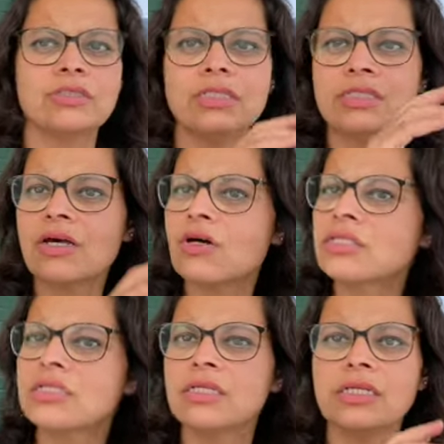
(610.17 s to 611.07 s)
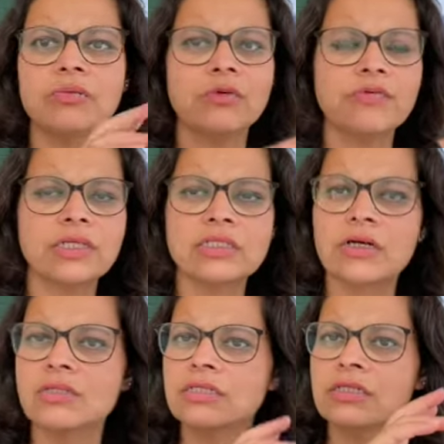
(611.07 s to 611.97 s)
It's constantly moving. It's
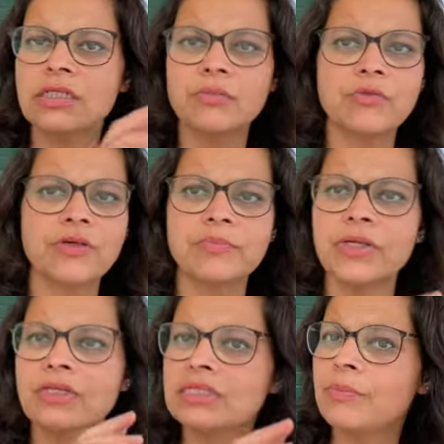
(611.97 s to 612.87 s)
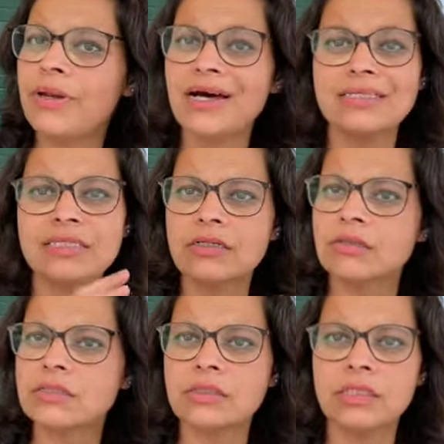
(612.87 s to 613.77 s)
constantly moving because the plants are
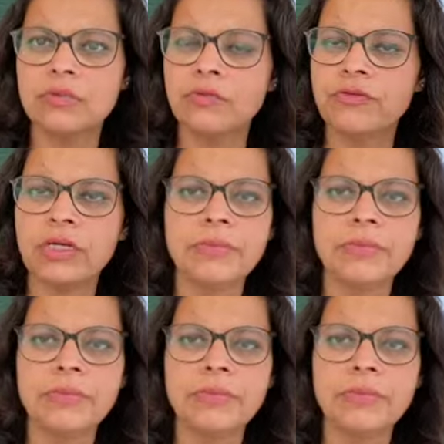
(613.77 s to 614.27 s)
constantly moving.